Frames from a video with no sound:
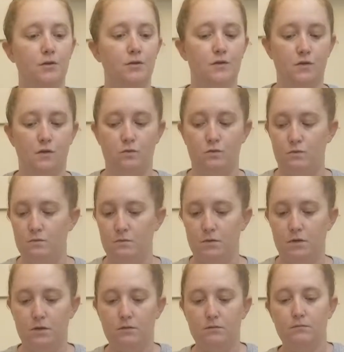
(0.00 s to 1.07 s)
So
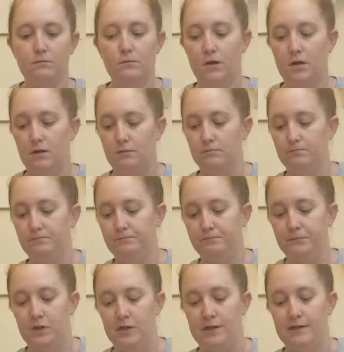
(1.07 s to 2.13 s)
uh,
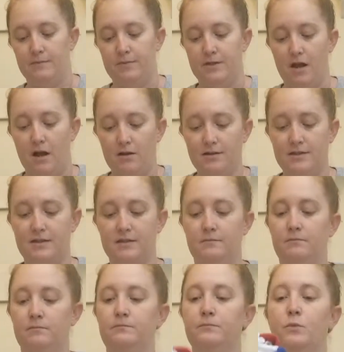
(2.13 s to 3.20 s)
you need some socks,
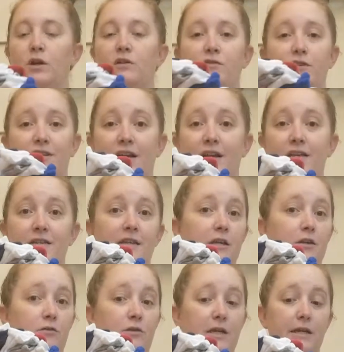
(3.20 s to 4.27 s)
whatever size
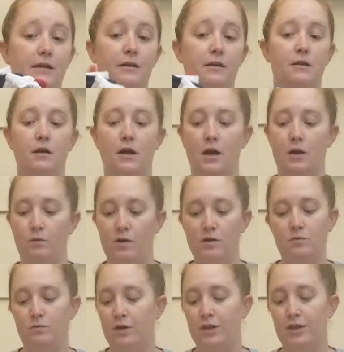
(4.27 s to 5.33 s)
that you need. I
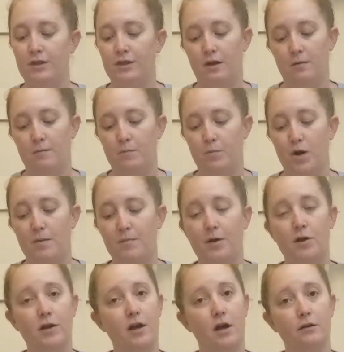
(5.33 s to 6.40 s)
went with some
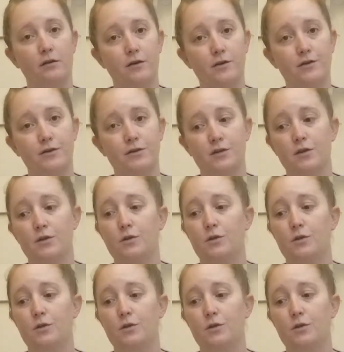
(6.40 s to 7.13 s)
primary colors.